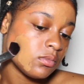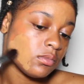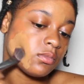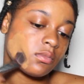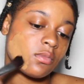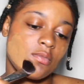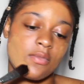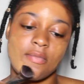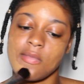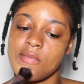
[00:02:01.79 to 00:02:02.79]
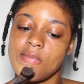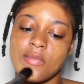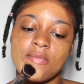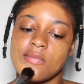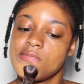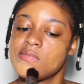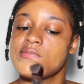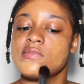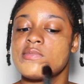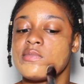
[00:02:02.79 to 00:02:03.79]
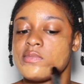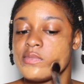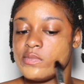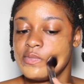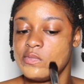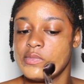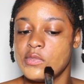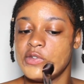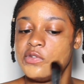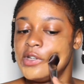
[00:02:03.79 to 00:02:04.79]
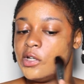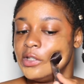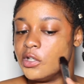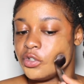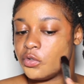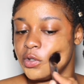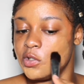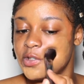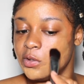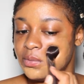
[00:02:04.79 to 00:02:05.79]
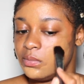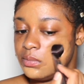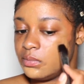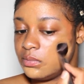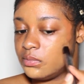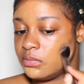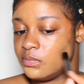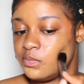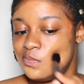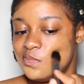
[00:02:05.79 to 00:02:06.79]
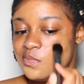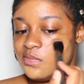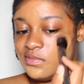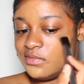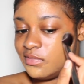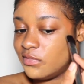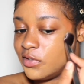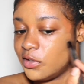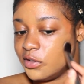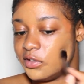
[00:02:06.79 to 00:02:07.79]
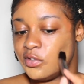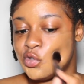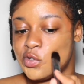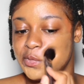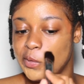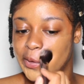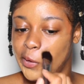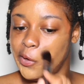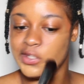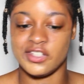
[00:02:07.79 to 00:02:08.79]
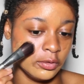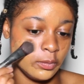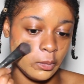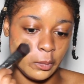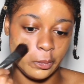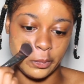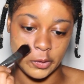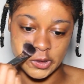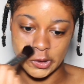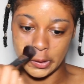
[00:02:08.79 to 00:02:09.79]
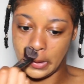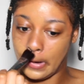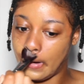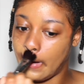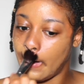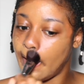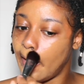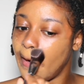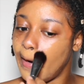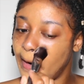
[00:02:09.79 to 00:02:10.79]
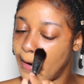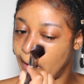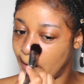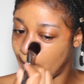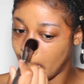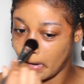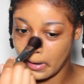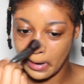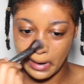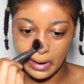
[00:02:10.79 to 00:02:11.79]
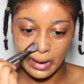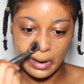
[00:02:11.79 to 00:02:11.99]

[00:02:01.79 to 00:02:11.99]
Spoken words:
And yeah, I'm just patting that in with a brush first, and then after that I'm gonna go ahead and use my beauty blender to just make sure that everything is smooth and there's no like